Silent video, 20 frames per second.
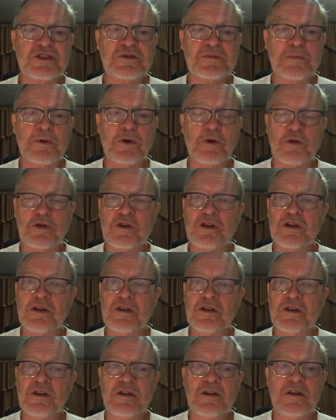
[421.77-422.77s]
spoke,
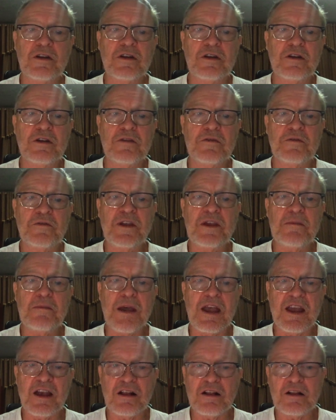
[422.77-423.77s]

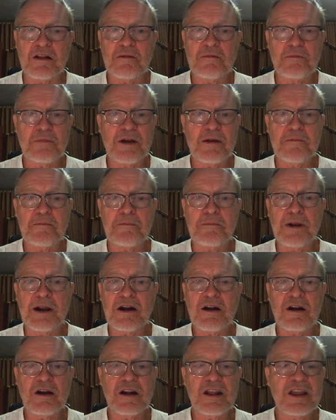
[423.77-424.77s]
female, but
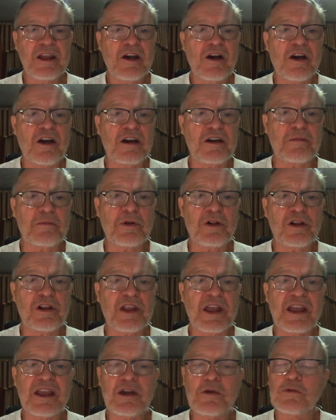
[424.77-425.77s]
barely audible,
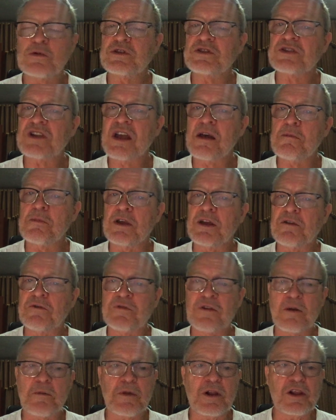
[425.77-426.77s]
like it was coming
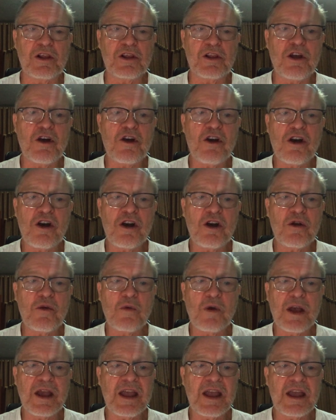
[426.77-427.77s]
from a long
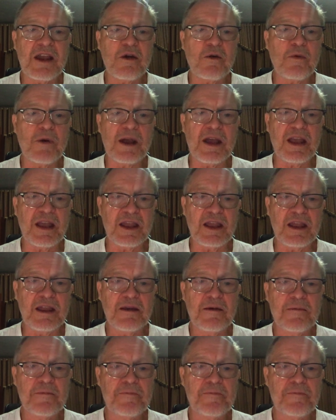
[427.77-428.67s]
way away.